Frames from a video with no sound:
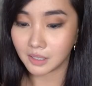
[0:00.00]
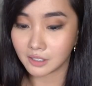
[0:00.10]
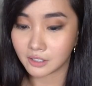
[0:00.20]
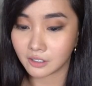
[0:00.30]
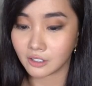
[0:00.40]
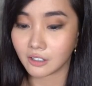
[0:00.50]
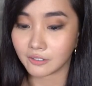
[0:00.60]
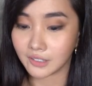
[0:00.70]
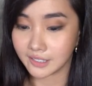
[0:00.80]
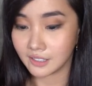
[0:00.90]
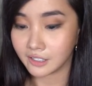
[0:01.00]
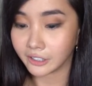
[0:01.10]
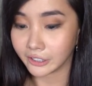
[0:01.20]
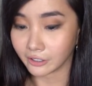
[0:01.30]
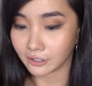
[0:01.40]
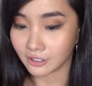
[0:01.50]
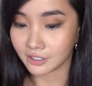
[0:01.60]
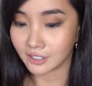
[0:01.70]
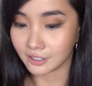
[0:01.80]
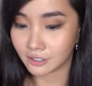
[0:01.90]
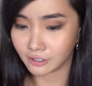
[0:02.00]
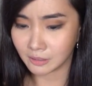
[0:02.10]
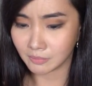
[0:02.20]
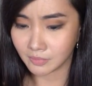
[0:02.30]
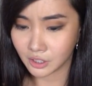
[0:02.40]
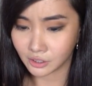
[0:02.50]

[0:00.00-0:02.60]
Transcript: Minister of Interior because his stream